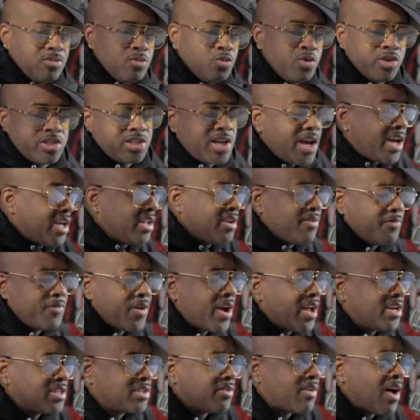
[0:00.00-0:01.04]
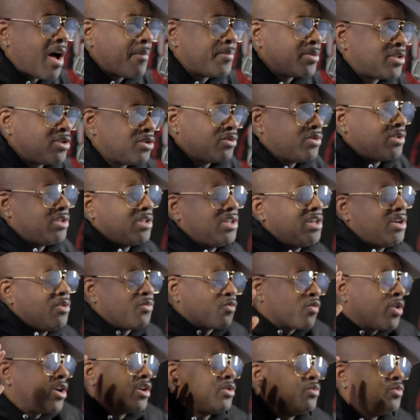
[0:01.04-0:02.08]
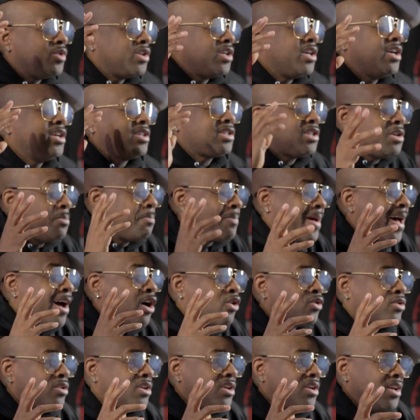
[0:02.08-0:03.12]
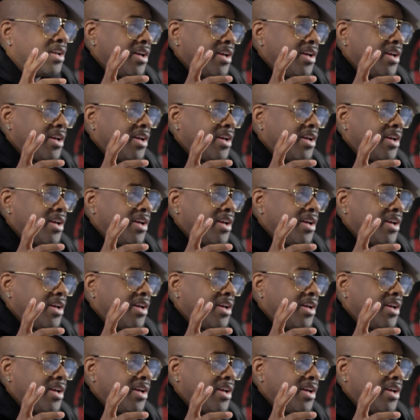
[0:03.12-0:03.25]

We're taking advantage of opportunity and running with it. It's about us.